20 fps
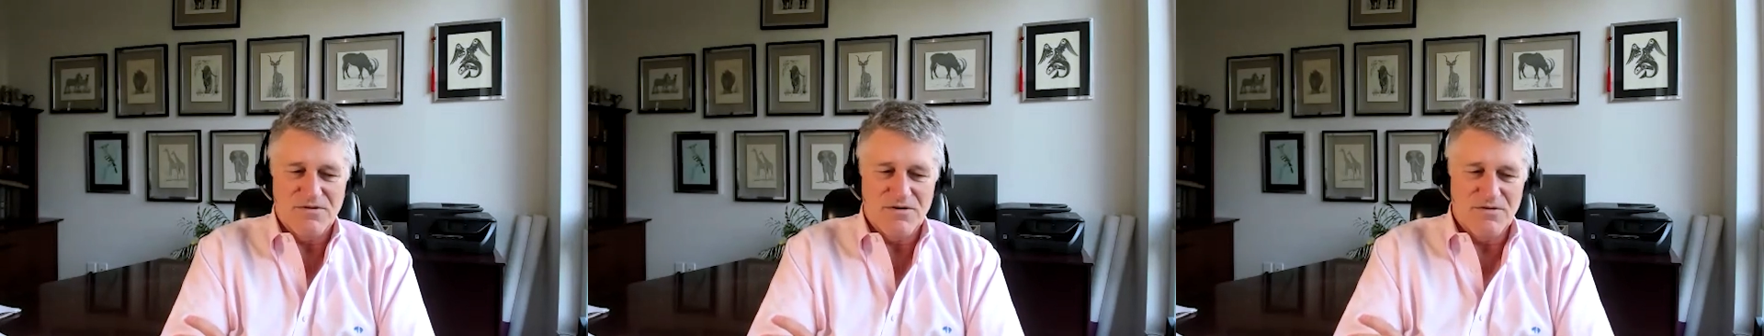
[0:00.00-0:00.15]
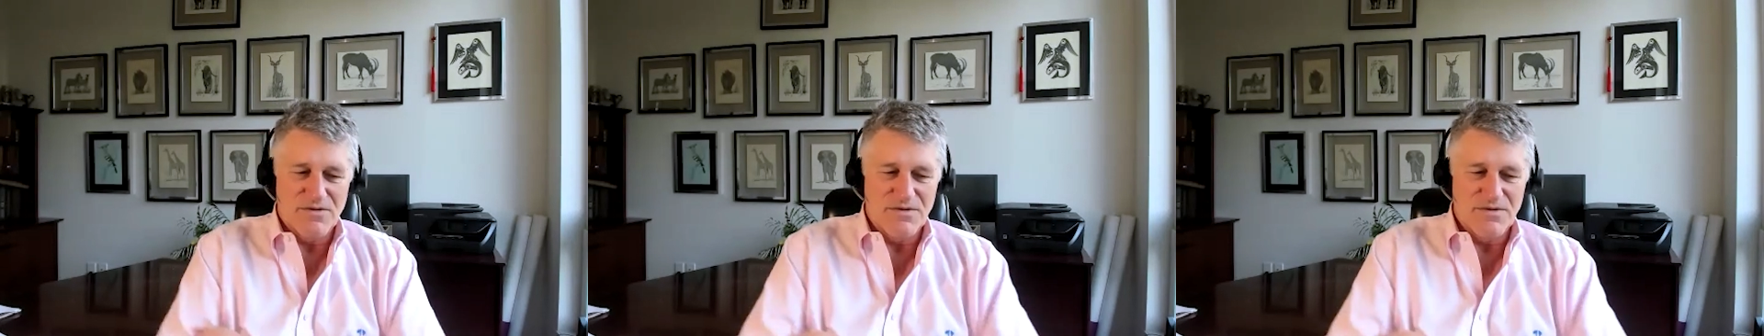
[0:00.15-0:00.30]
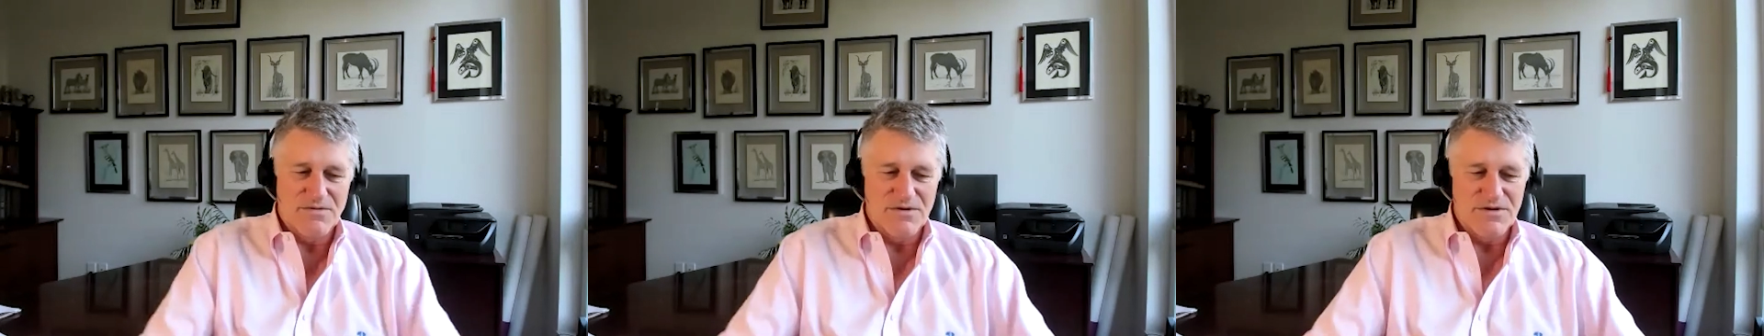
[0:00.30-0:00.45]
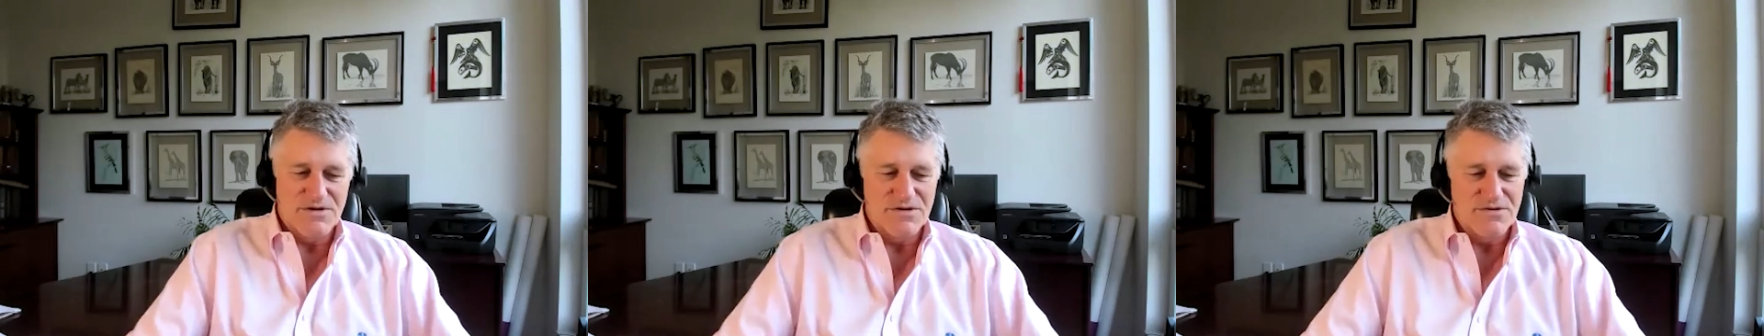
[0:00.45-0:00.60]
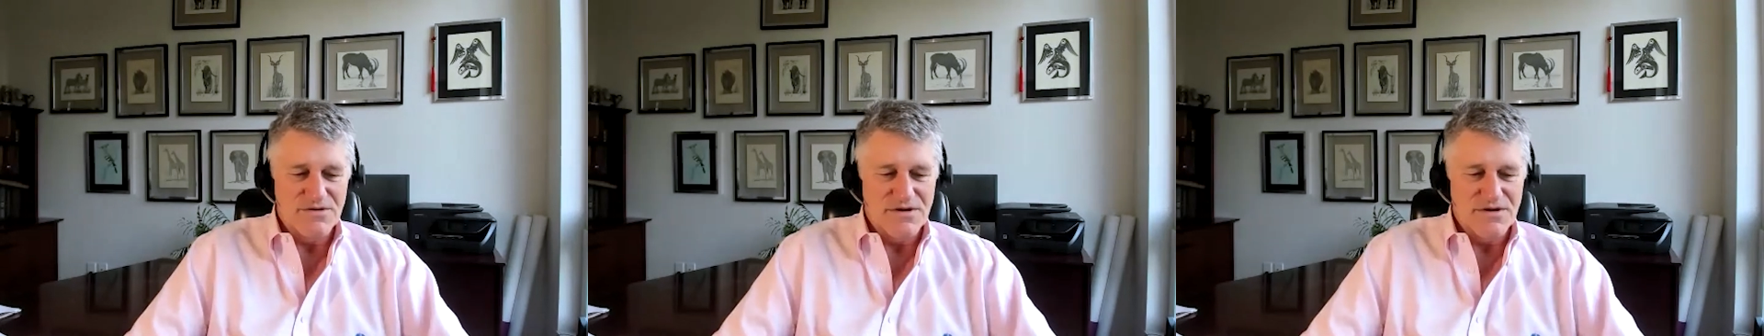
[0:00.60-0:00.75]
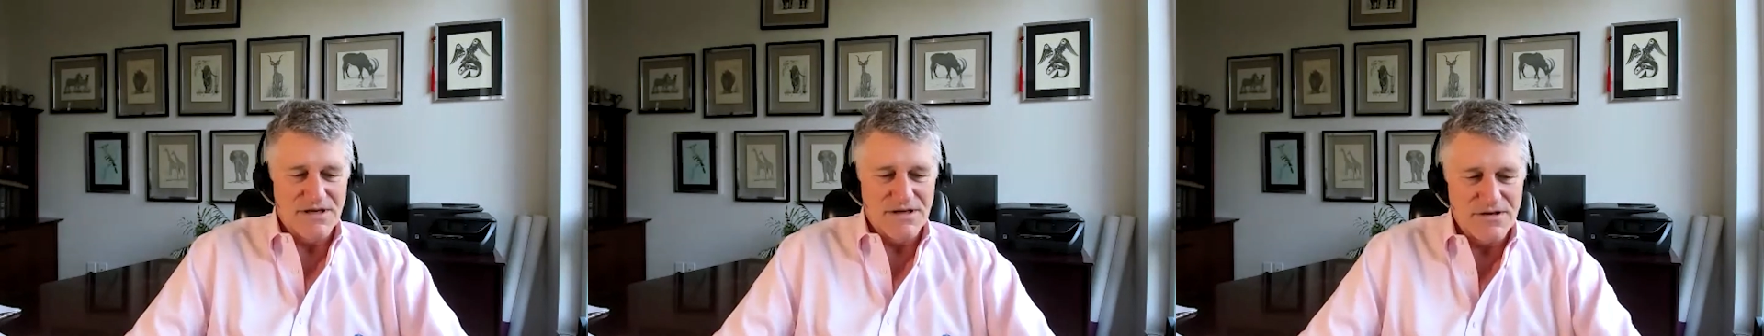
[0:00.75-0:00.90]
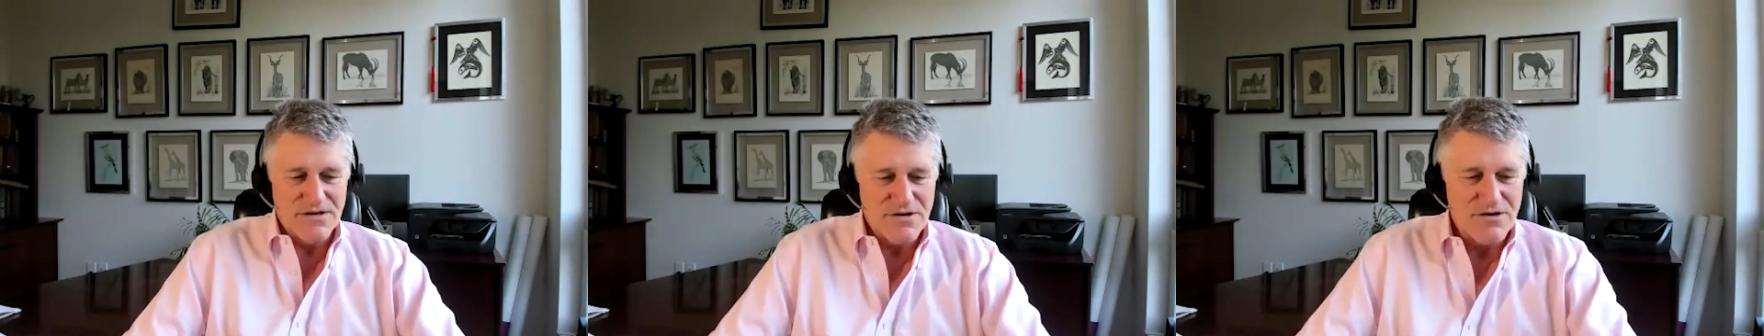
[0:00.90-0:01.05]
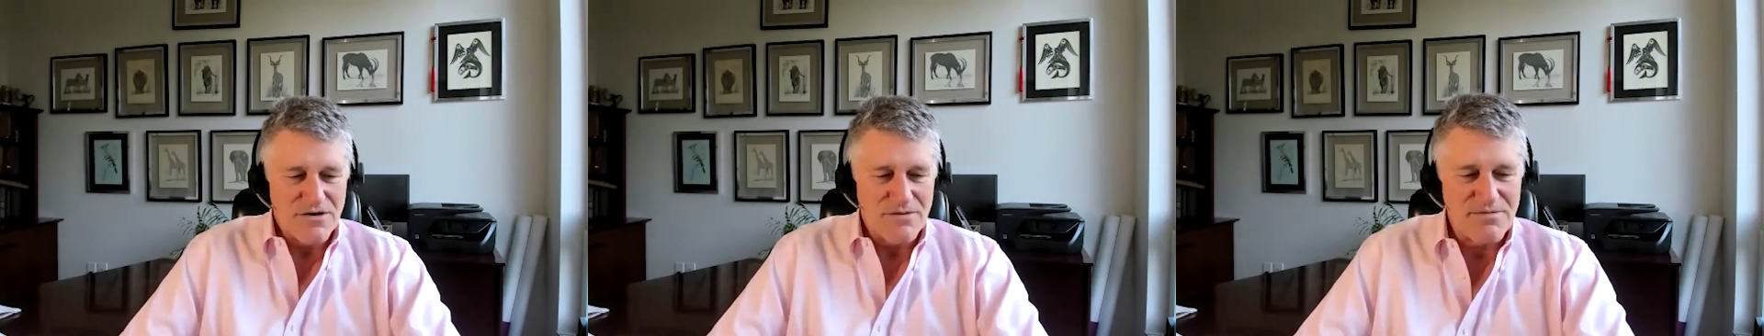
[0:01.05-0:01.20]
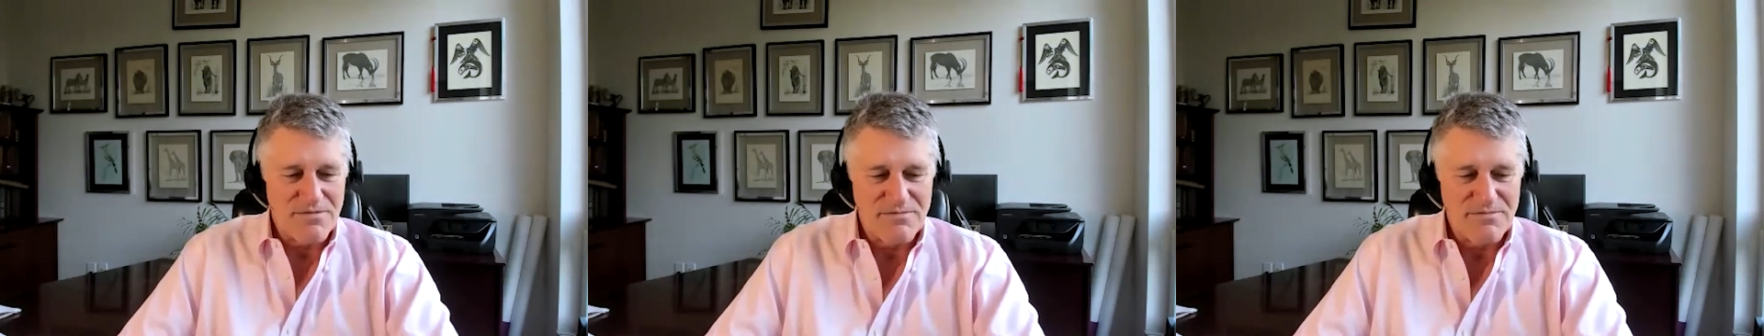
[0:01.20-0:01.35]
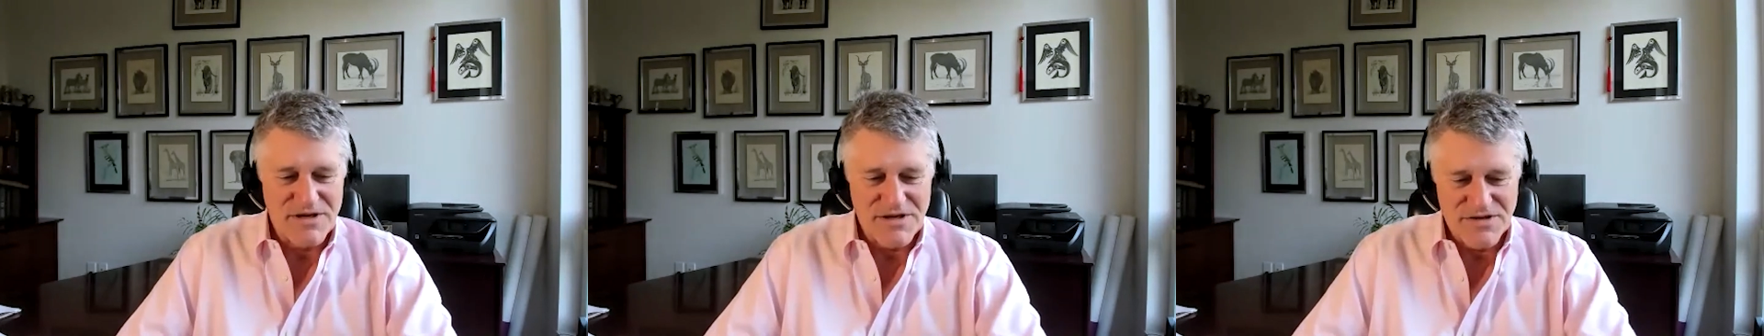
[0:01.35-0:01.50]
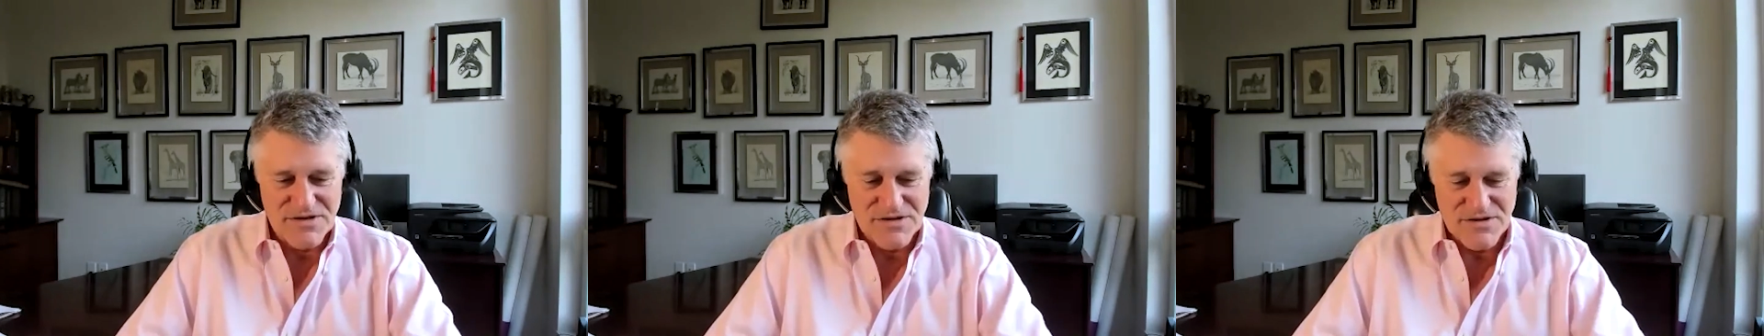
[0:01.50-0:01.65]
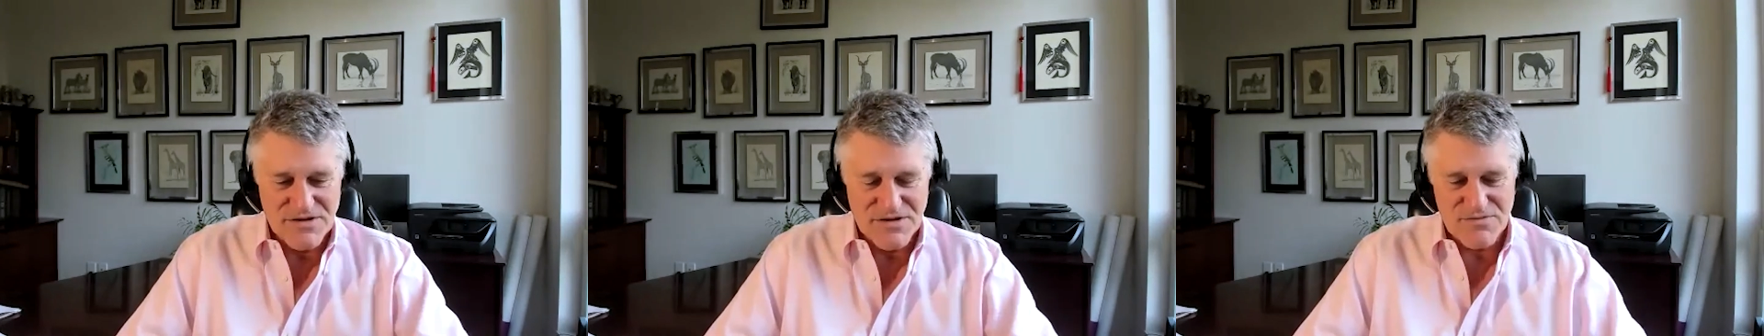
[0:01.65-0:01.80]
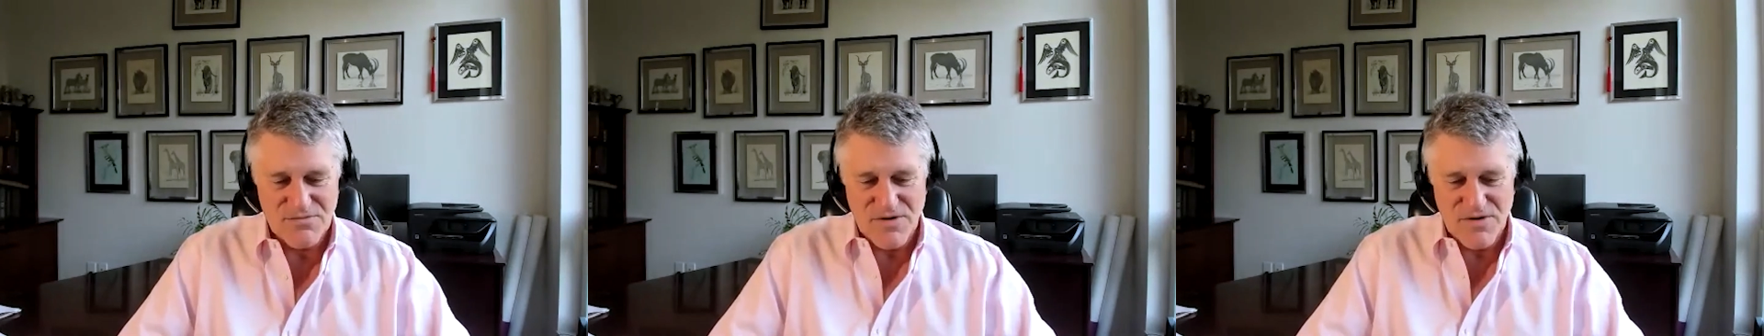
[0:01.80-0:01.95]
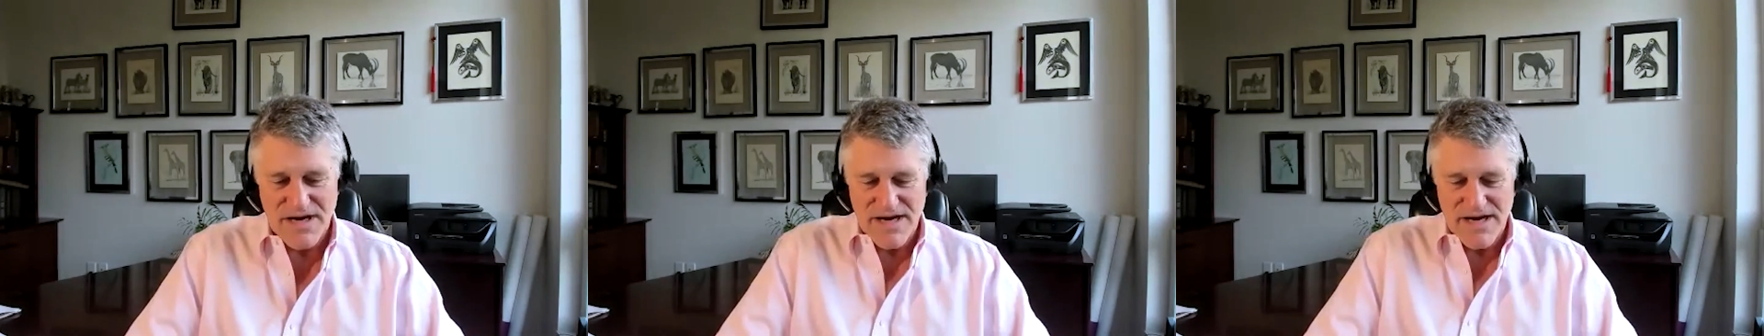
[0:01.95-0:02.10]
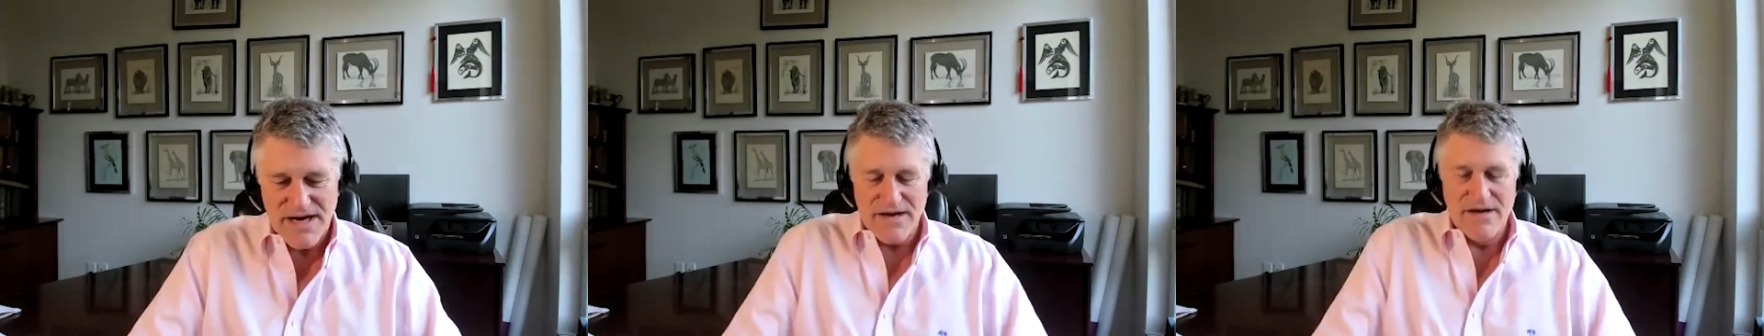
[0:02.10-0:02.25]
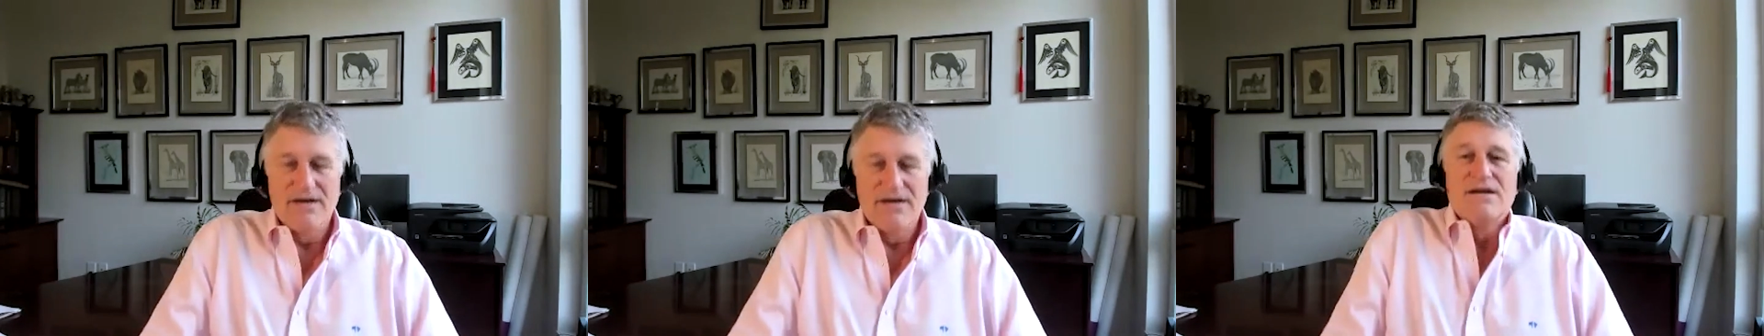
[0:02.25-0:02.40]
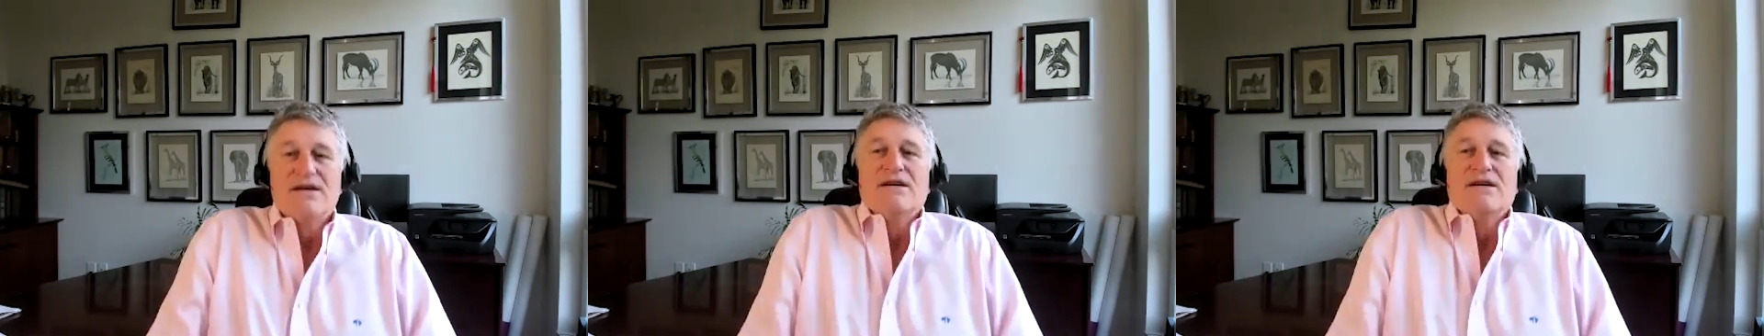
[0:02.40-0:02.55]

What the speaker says: what we were doing in the copper business, where